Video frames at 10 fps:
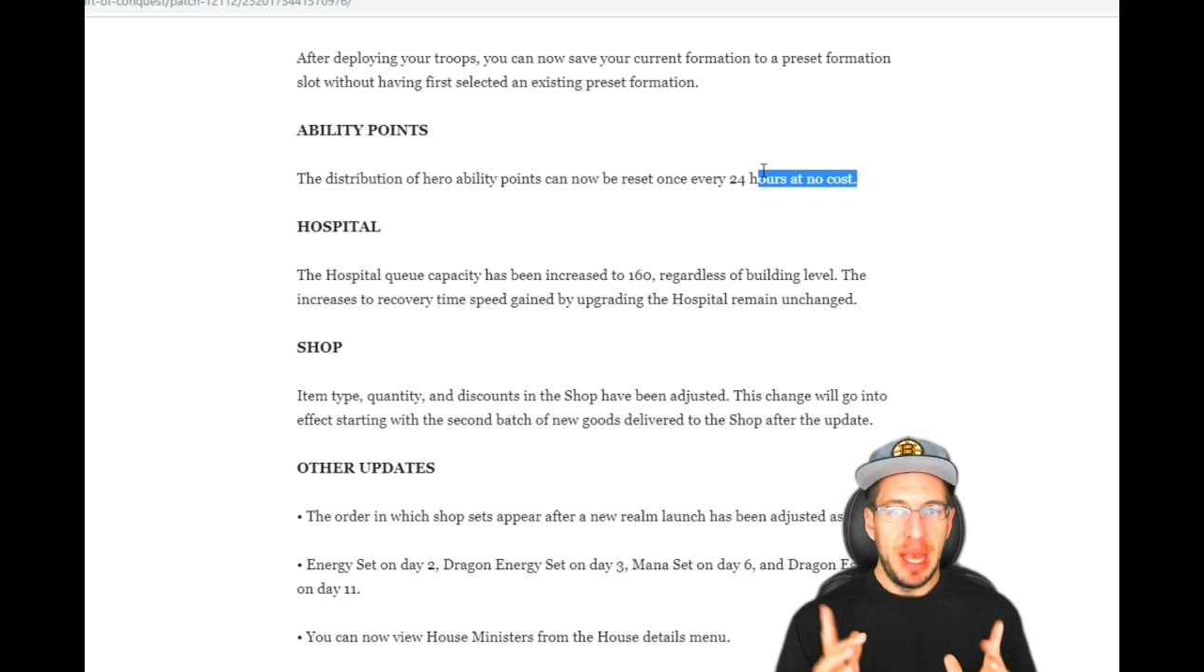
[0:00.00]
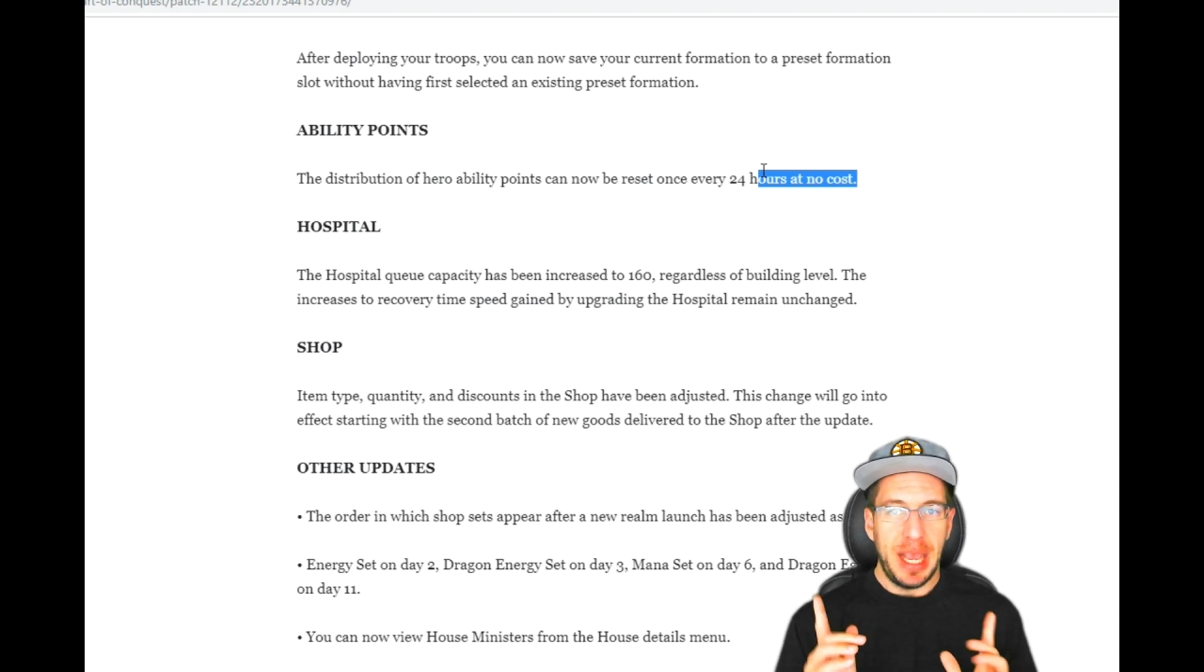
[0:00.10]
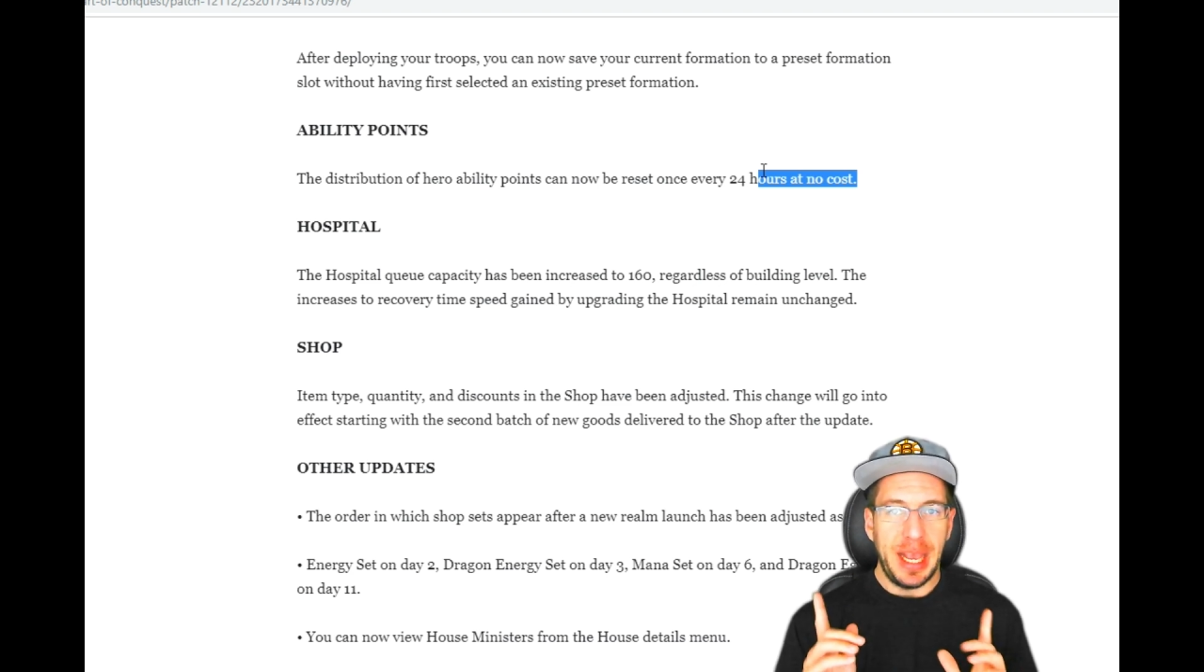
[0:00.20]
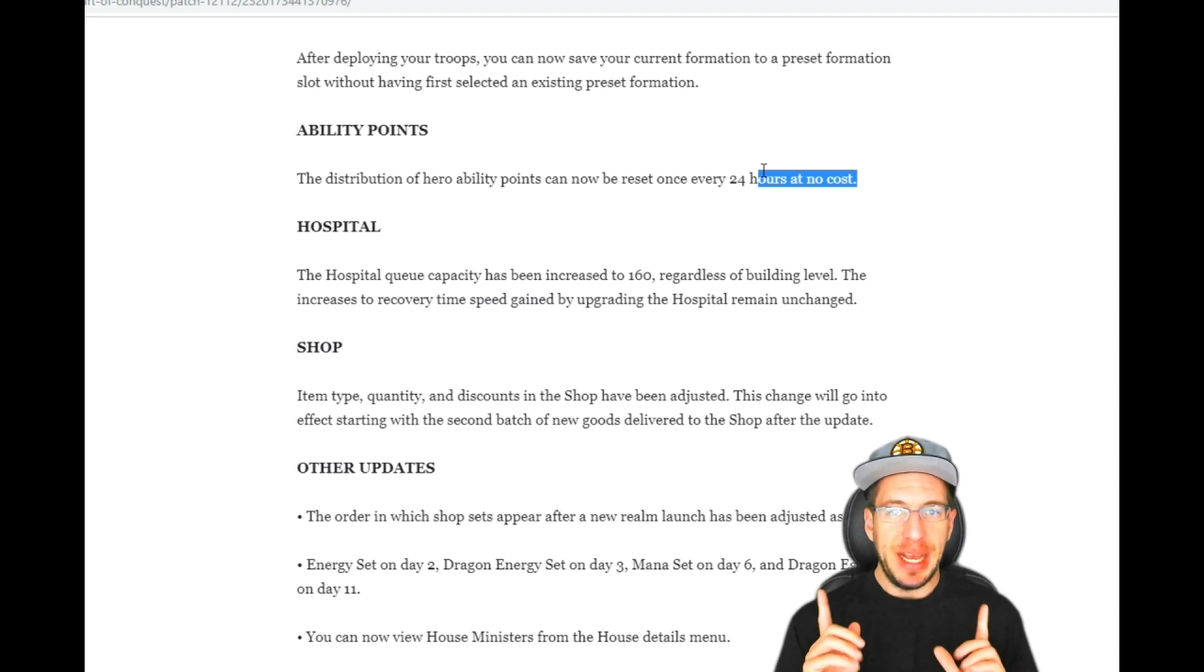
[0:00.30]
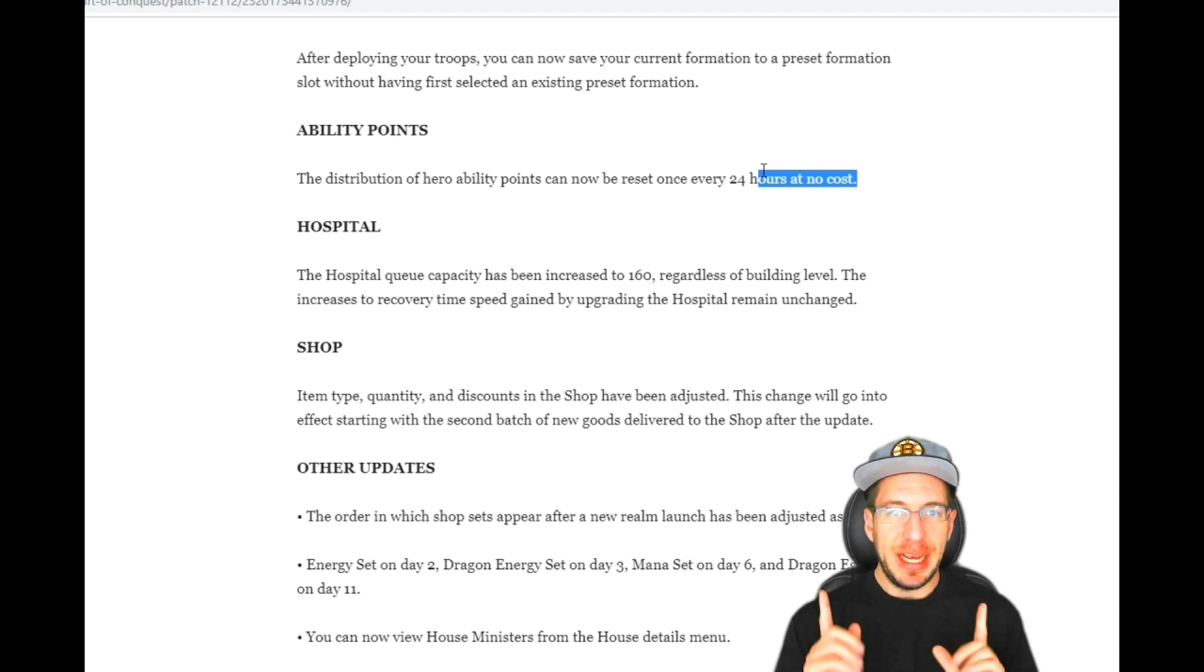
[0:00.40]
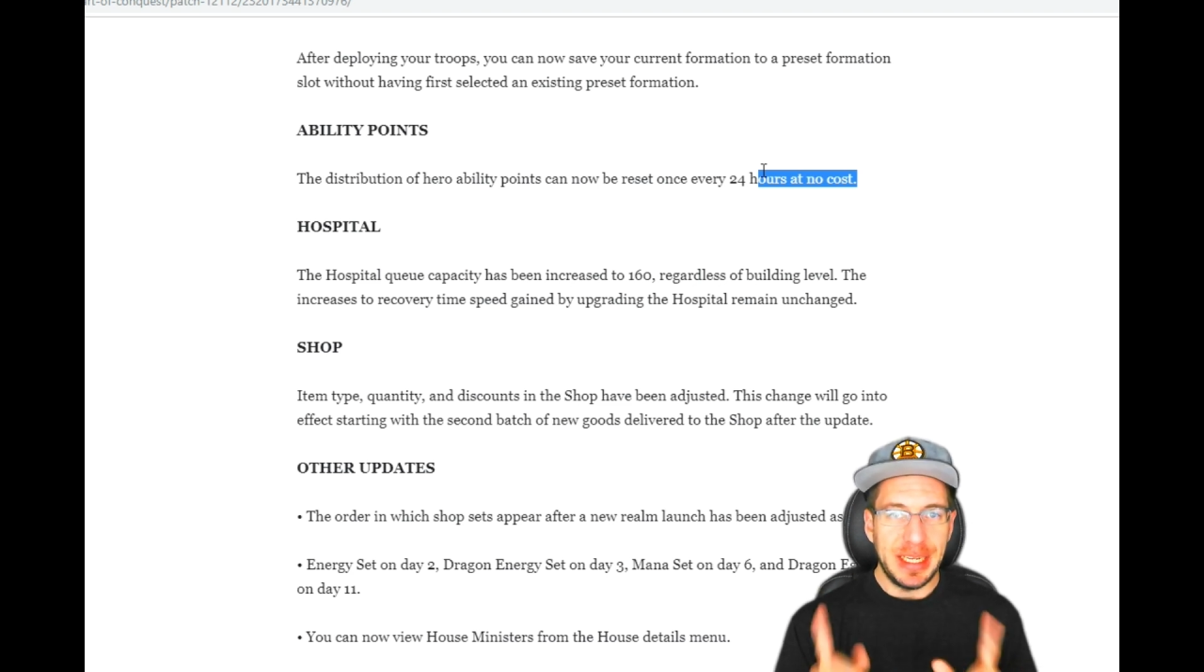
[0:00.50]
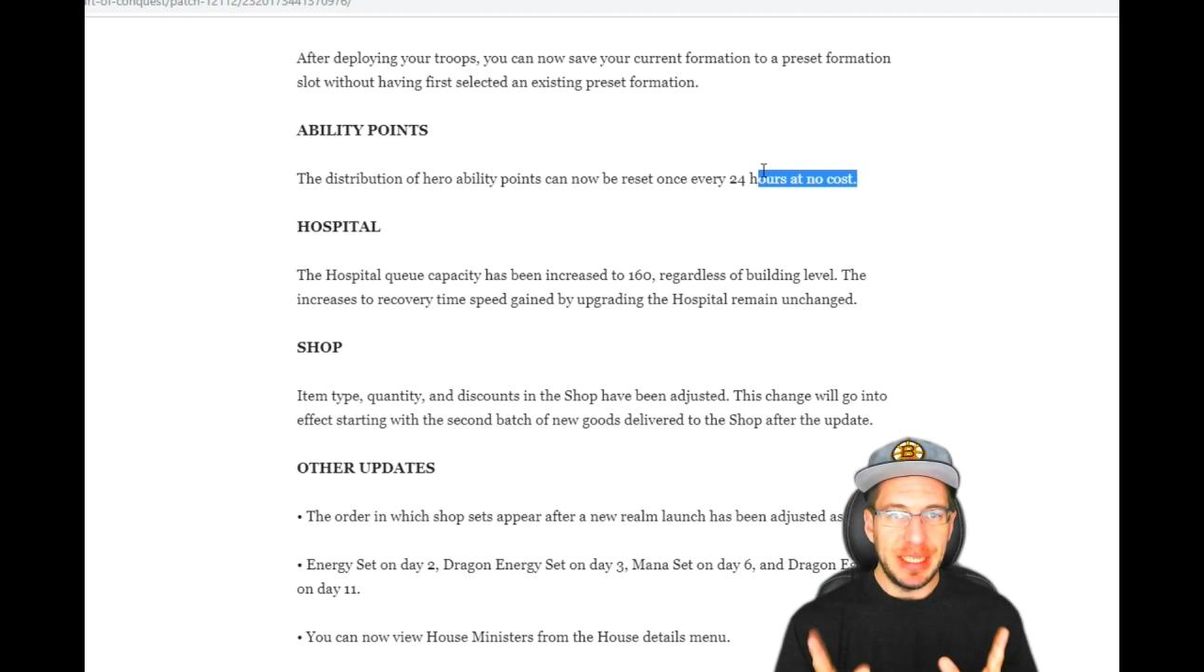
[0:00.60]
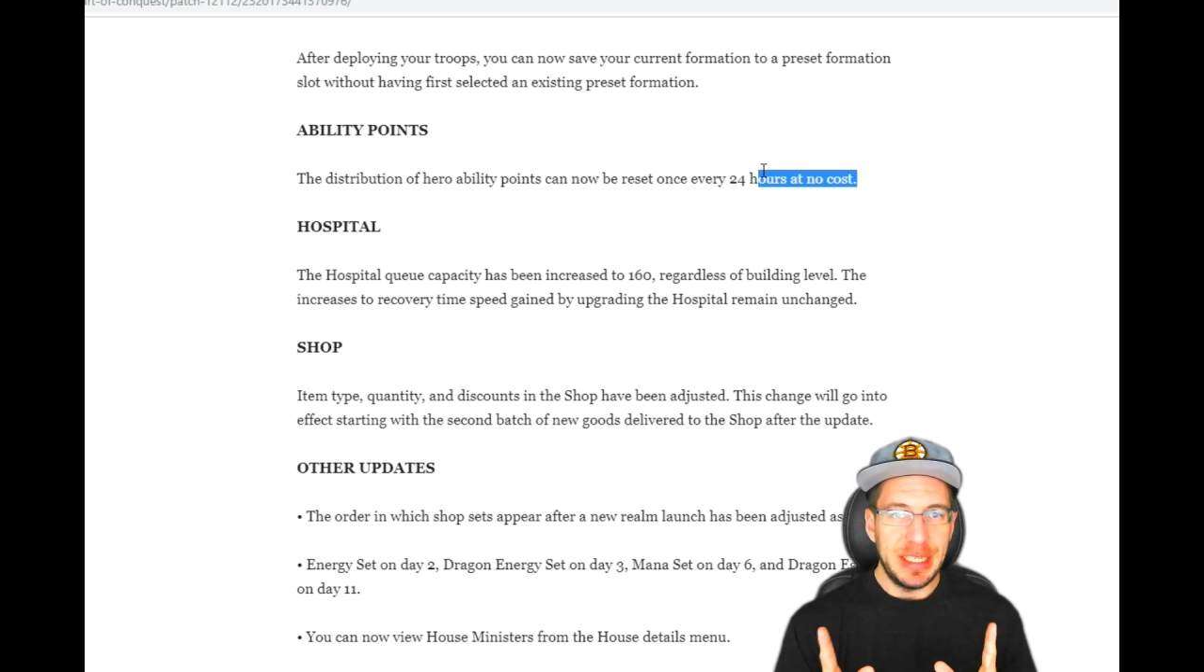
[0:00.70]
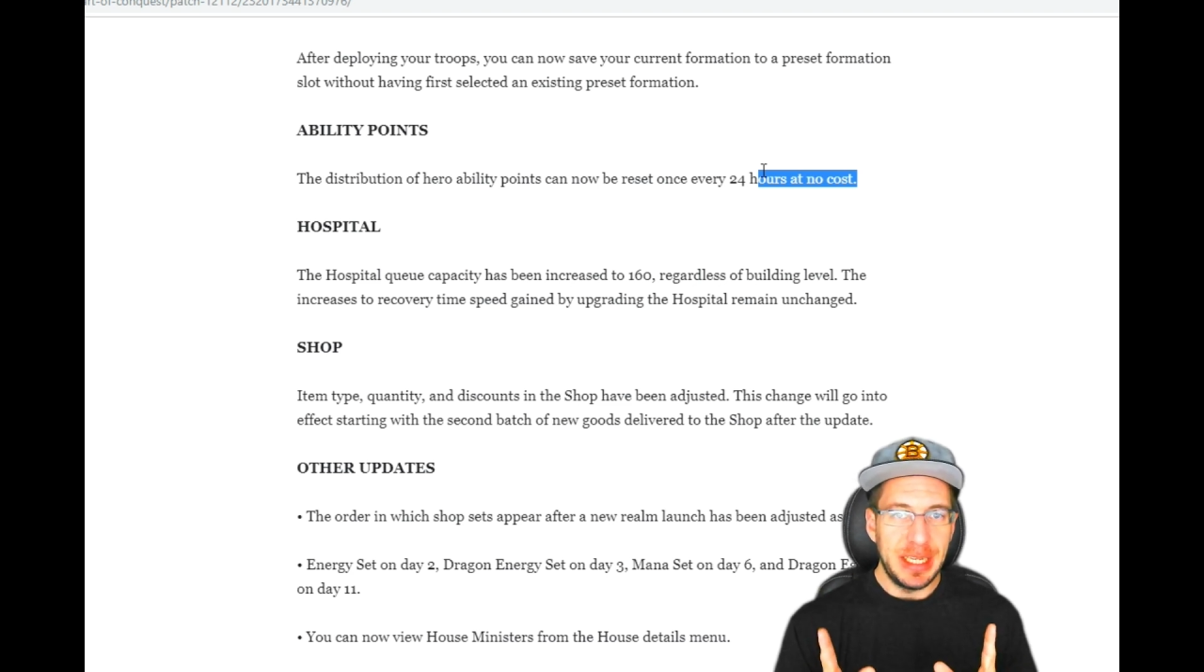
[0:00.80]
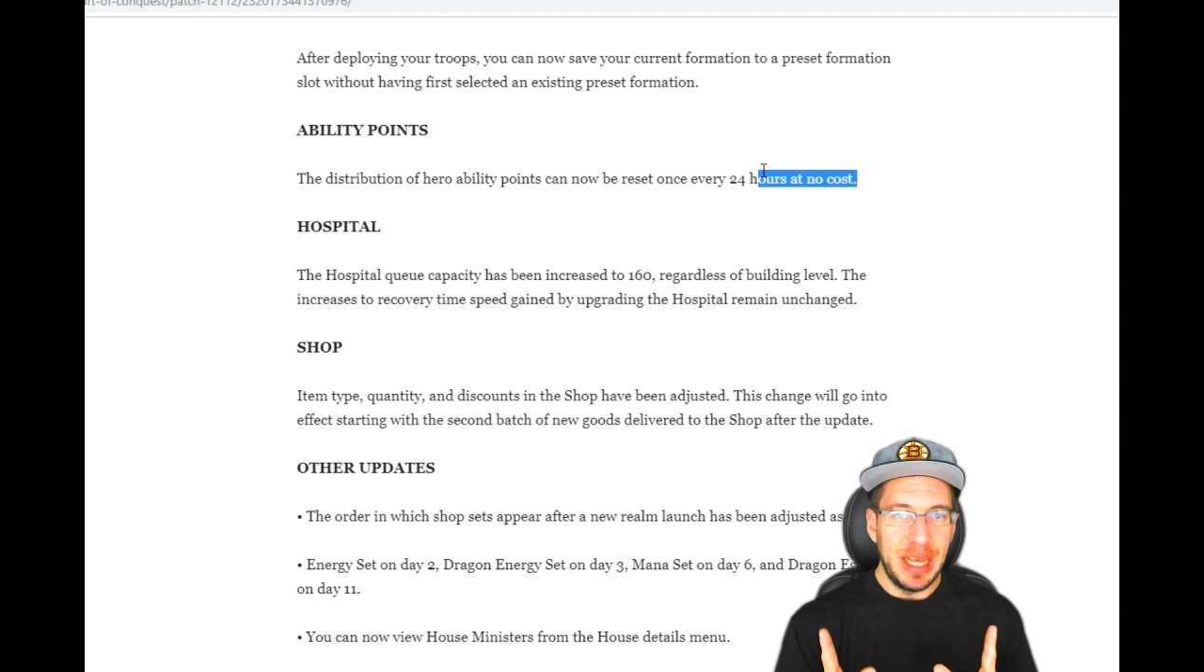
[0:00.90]

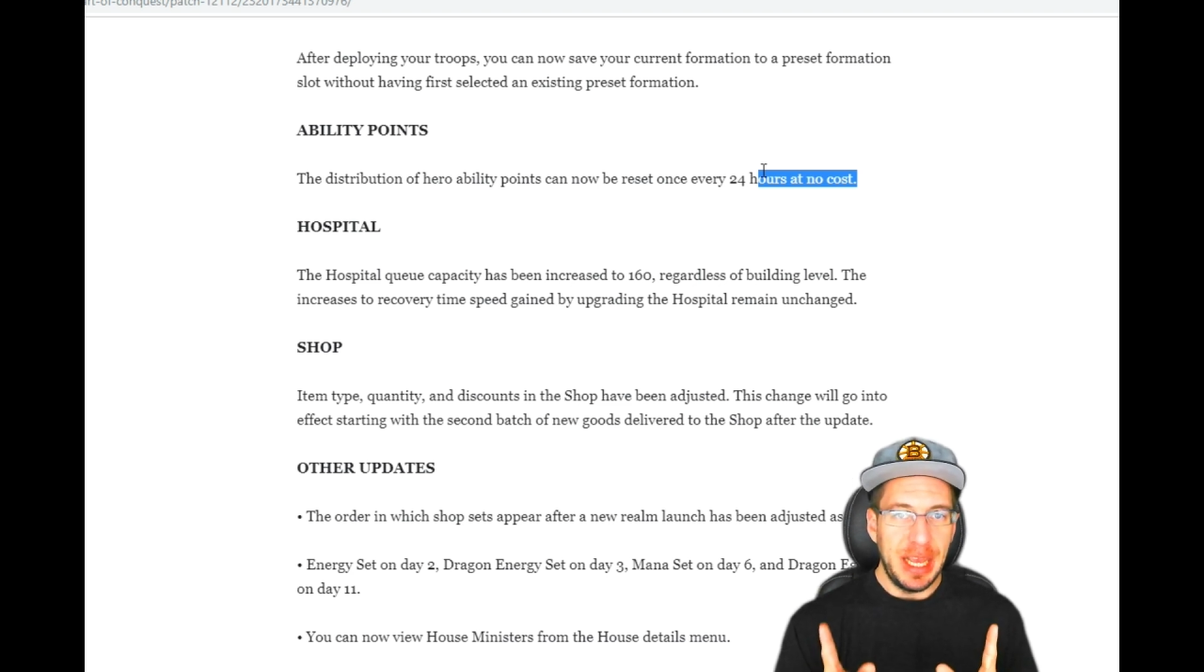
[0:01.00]
And